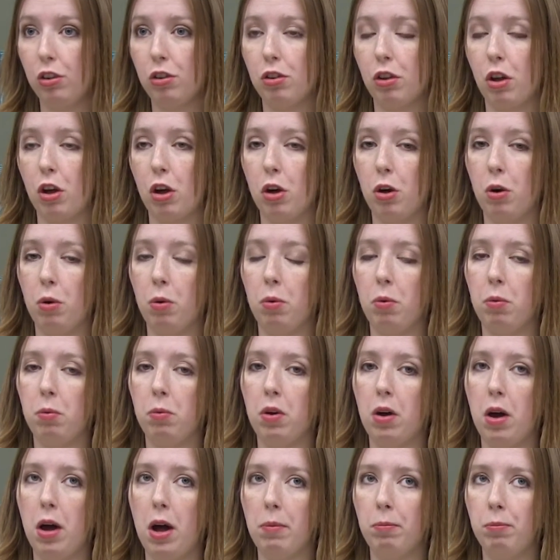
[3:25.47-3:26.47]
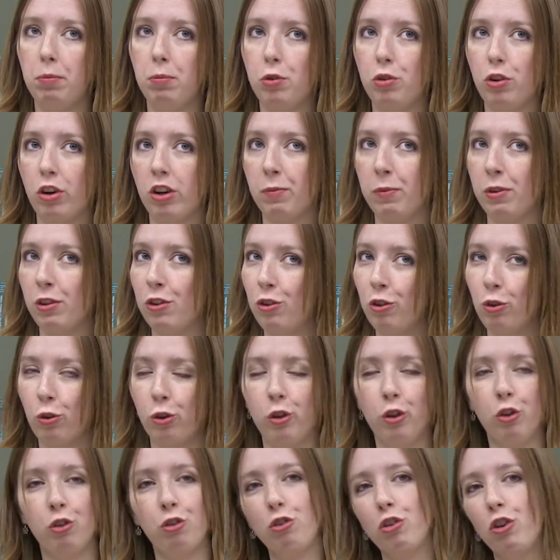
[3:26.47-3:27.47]
So starting
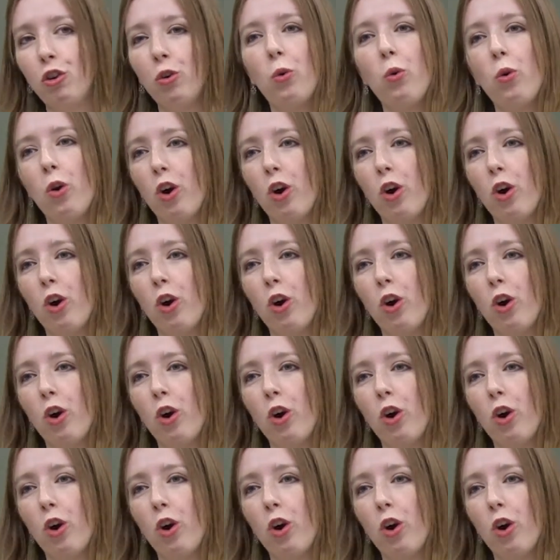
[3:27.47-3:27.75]
student